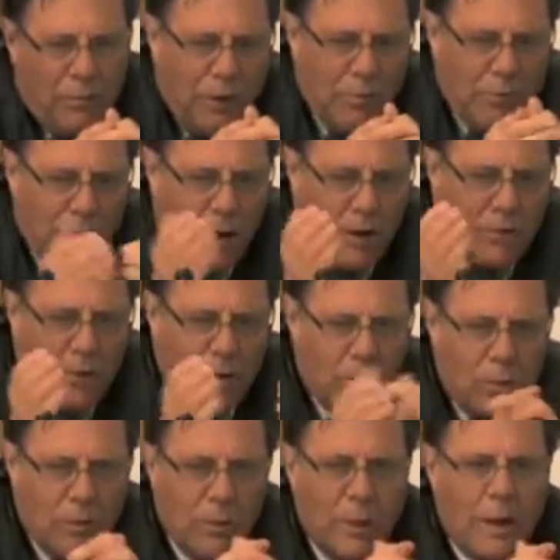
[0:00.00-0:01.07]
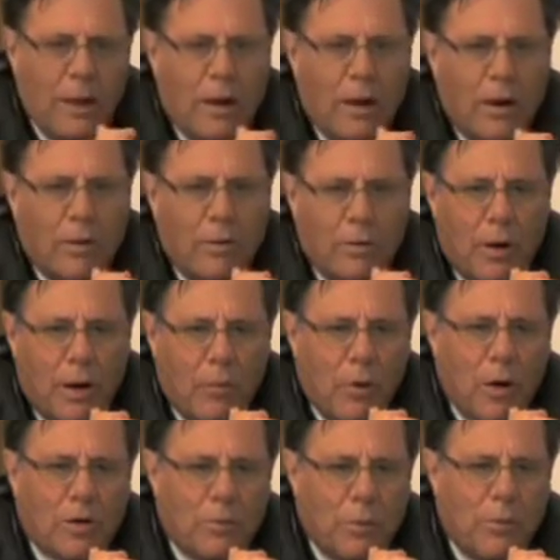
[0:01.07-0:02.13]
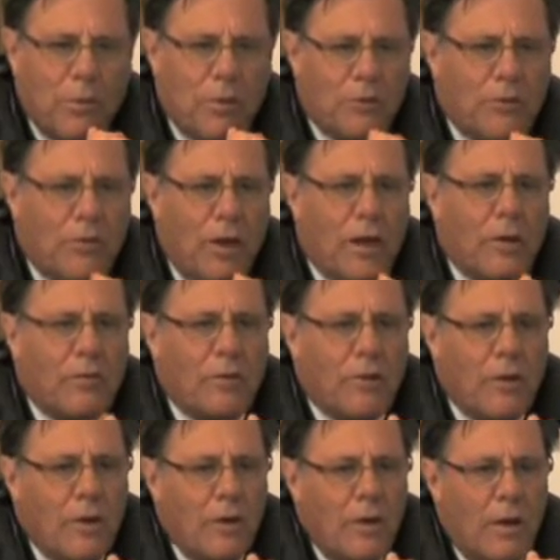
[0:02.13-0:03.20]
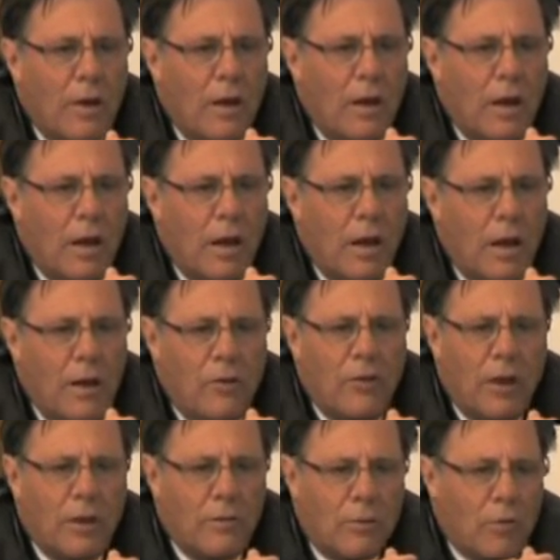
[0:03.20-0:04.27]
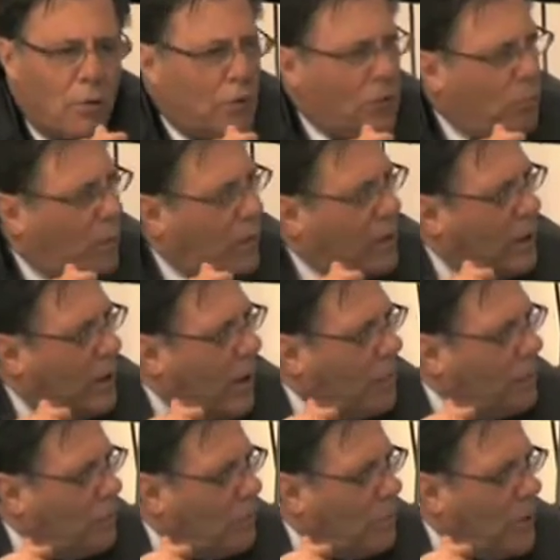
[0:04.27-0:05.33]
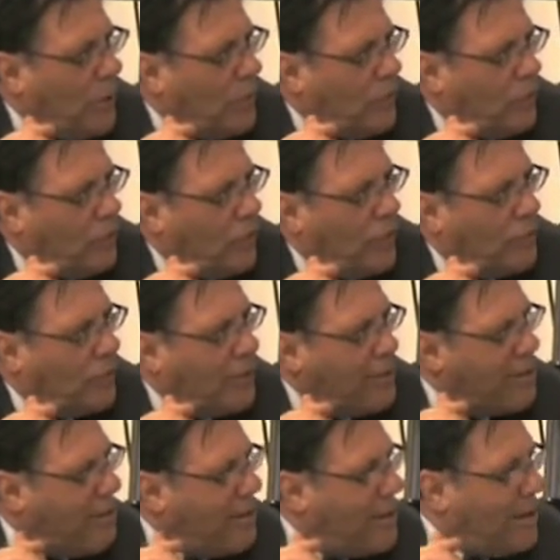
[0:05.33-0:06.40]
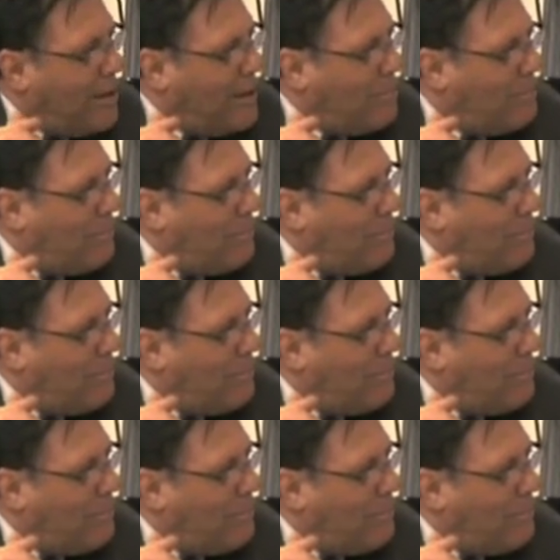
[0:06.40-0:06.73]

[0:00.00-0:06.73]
famous architect called Louis Kahn, who I worked with in the States. He said, of course, what a classroom is just a tree.